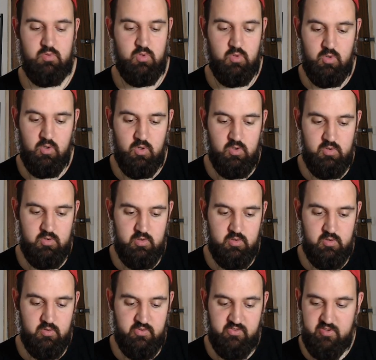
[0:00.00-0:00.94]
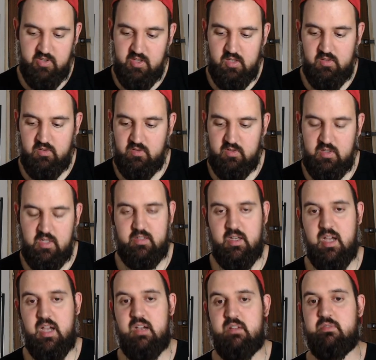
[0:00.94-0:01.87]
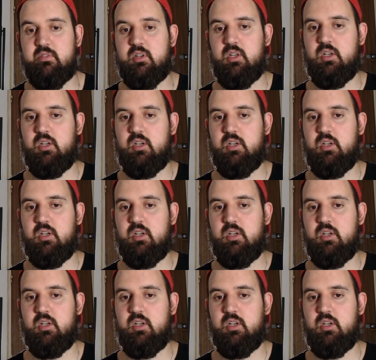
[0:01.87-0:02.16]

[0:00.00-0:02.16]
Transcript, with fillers: all the things that I have